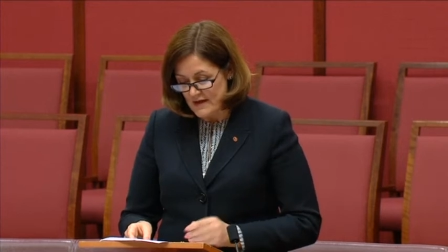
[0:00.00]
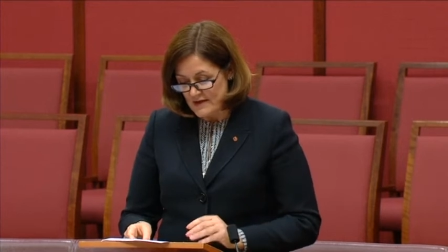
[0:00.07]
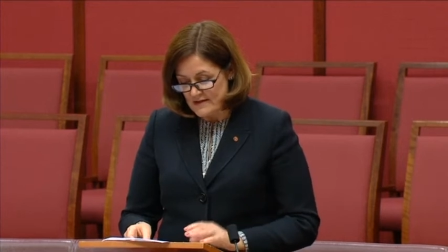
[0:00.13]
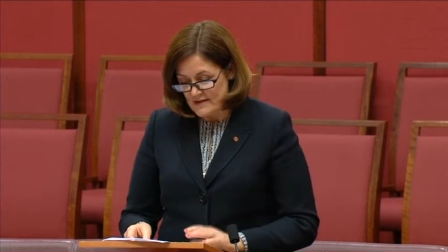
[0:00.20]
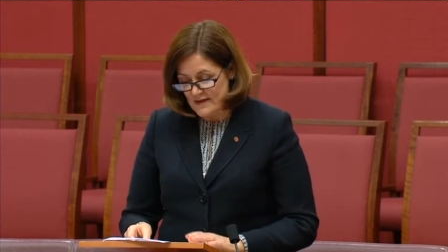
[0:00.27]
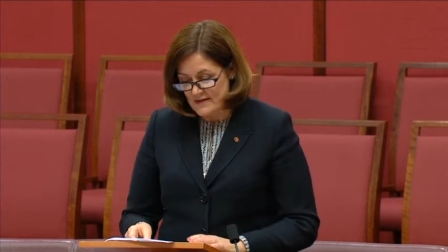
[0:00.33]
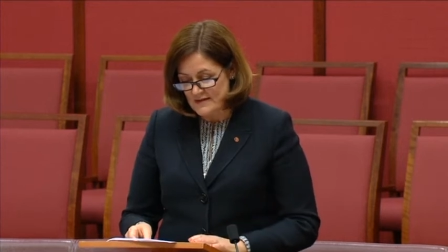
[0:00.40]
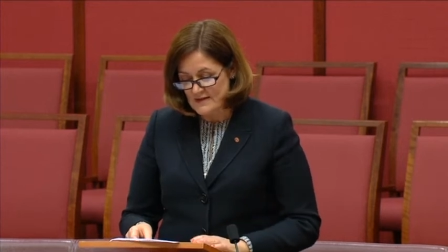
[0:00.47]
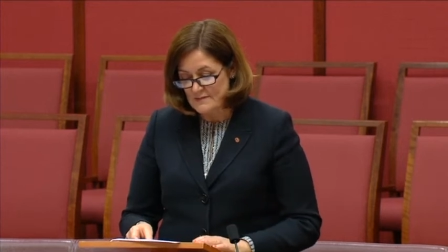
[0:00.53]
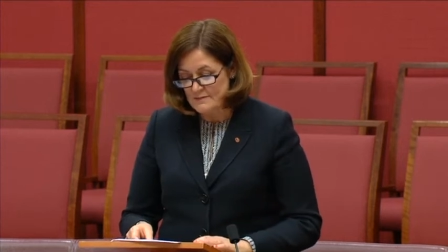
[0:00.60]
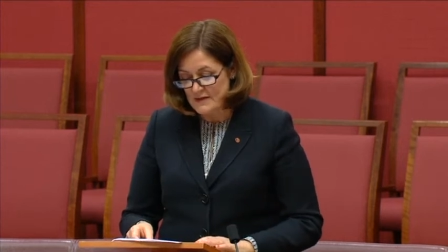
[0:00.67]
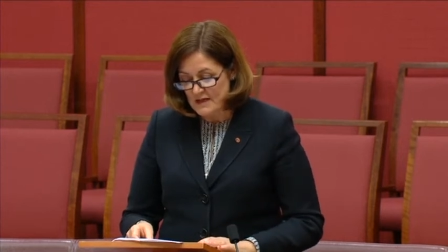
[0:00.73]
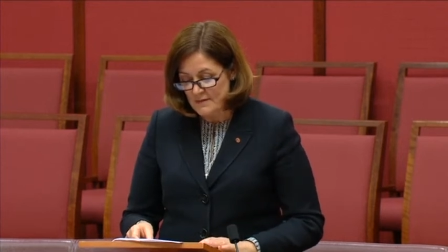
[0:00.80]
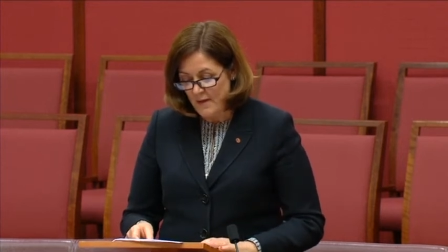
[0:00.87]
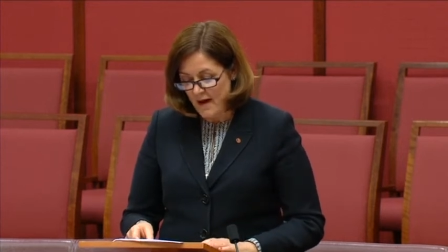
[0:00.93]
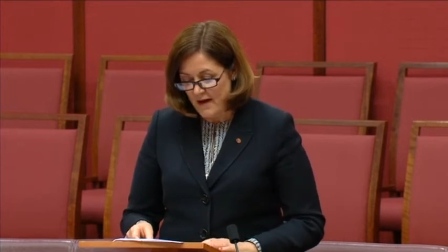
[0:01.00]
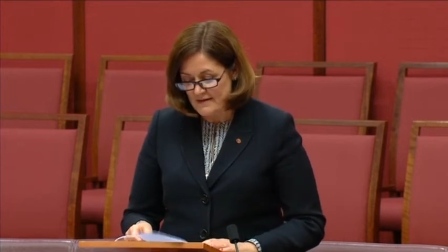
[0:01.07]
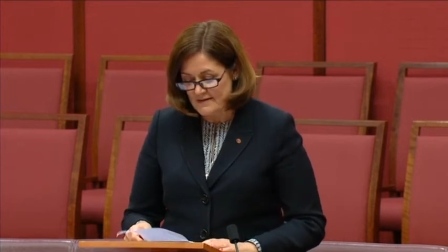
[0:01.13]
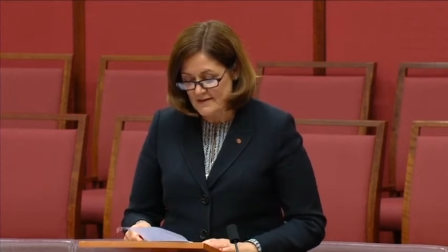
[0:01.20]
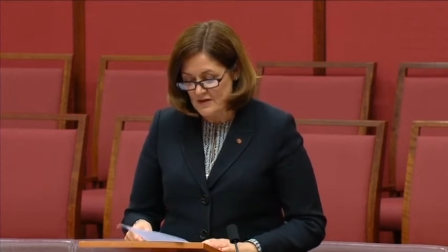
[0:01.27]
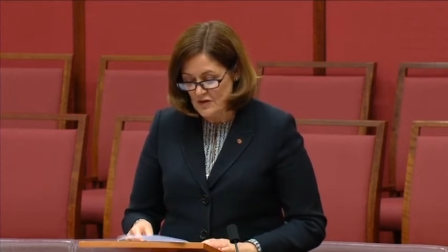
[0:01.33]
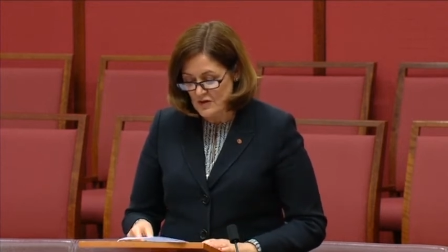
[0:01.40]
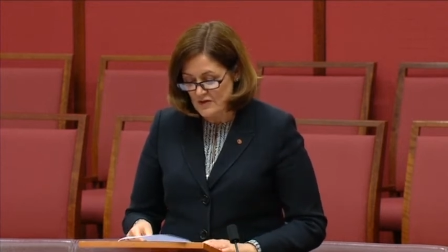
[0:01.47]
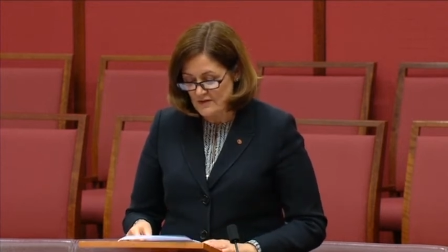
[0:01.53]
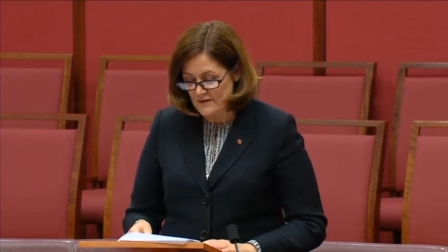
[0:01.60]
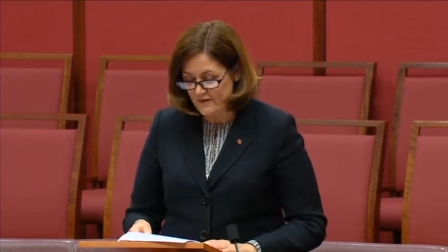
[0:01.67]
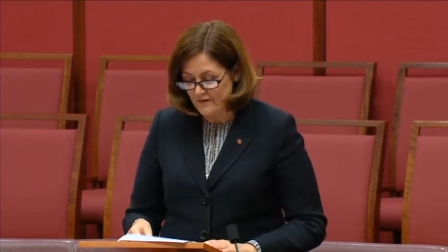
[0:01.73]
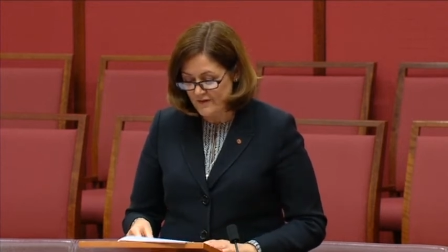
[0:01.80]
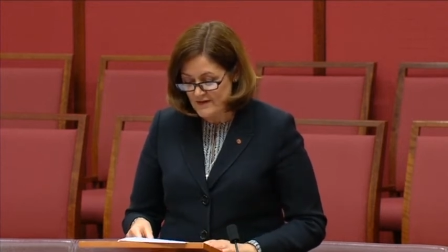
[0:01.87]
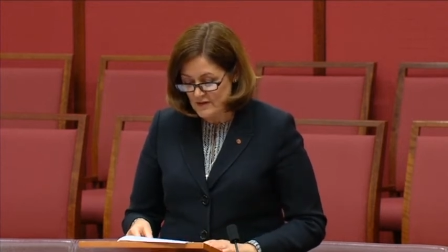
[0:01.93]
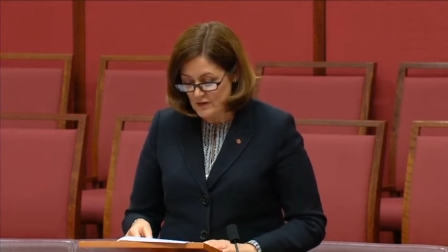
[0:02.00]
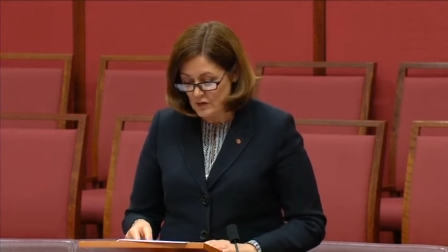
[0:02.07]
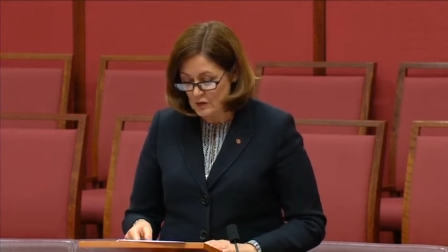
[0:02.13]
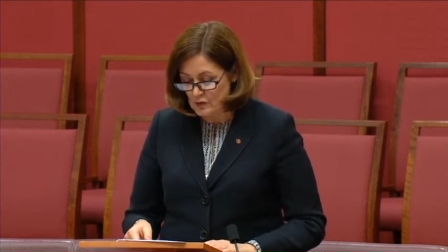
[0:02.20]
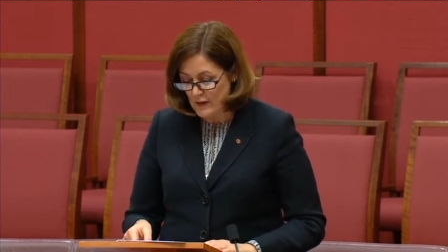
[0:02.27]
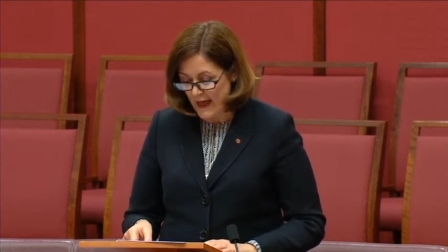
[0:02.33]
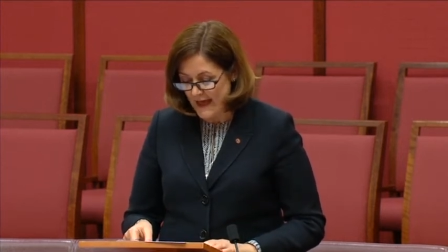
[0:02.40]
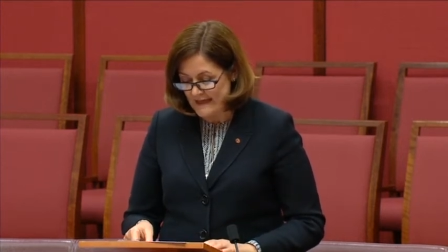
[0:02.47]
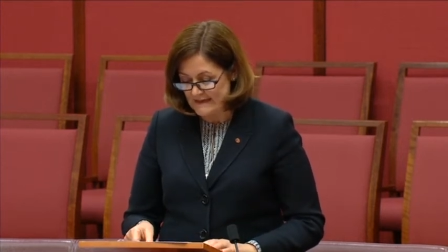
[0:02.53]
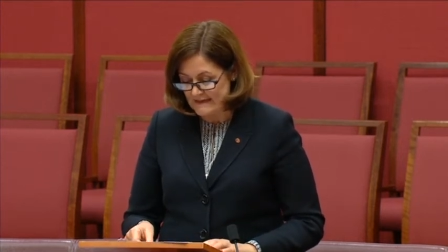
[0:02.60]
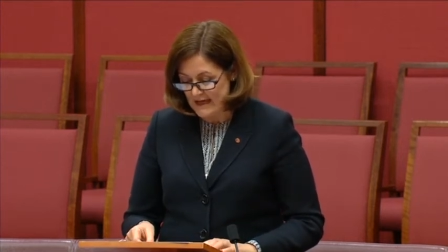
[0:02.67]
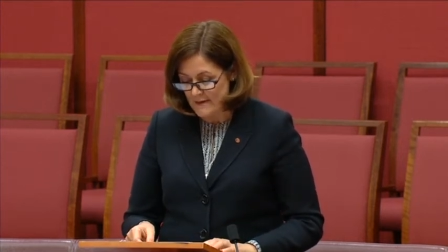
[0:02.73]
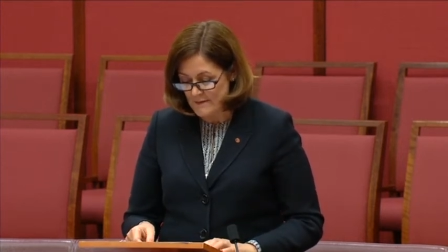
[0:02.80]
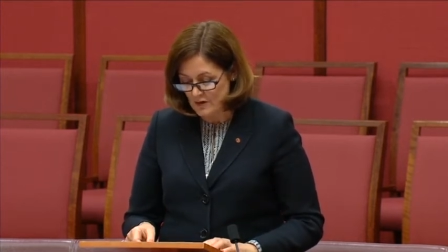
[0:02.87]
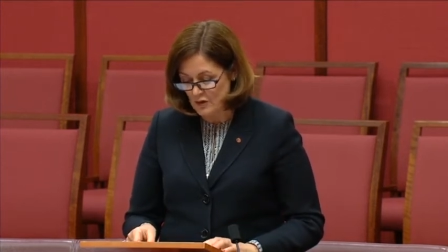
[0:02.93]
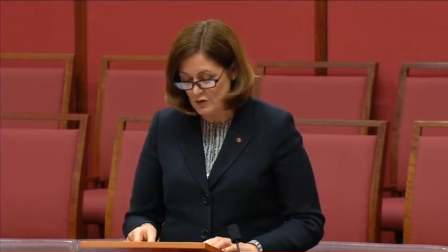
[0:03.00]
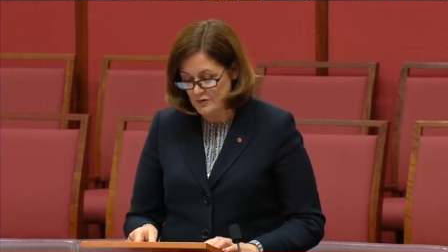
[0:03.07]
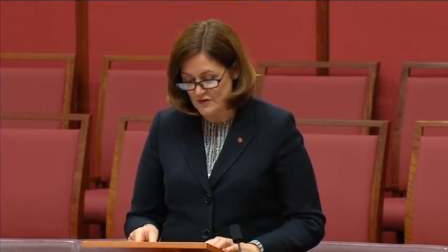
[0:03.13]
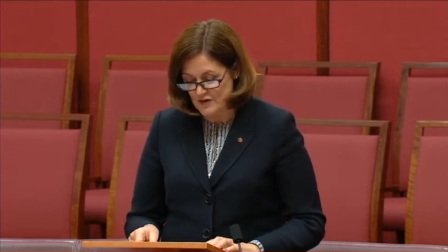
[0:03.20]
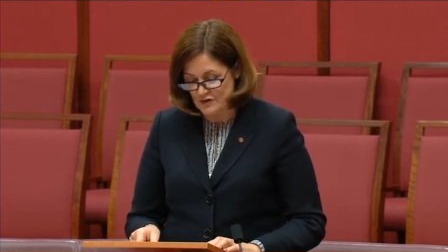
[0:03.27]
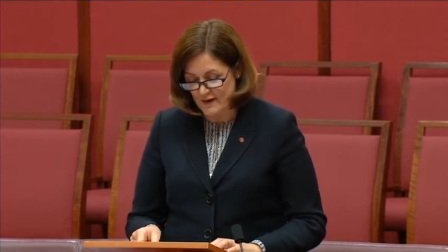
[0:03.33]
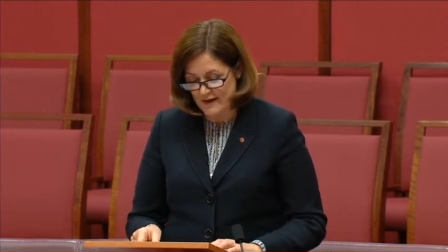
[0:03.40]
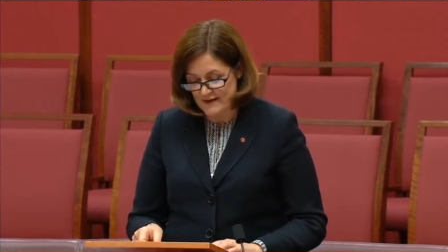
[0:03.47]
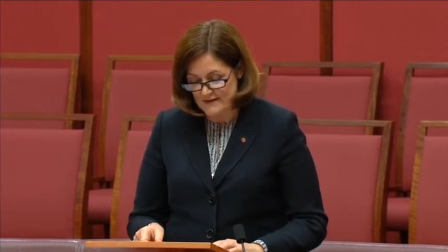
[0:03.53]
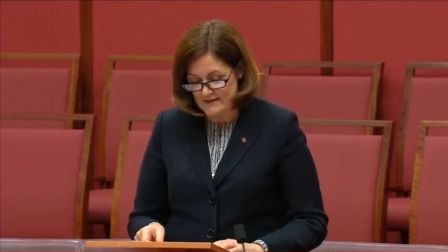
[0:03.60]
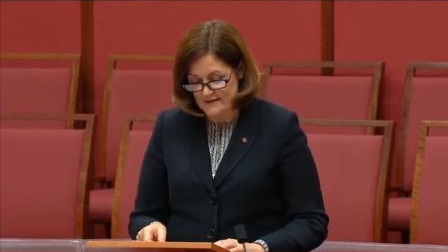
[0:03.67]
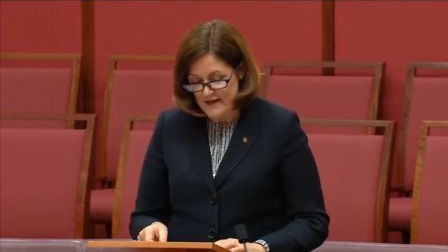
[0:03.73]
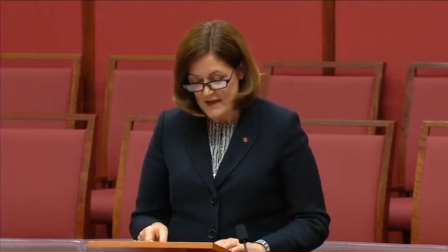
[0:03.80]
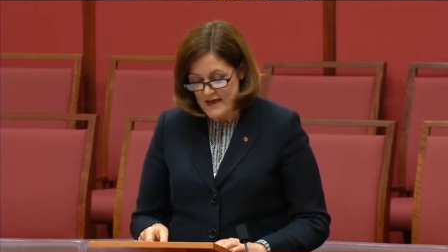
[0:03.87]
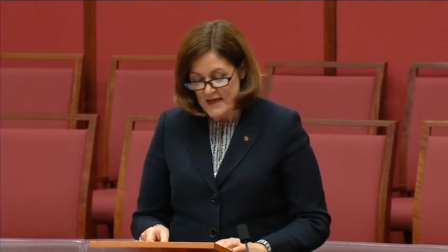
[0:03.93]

seeks to minimise the use of physical and chemical restraints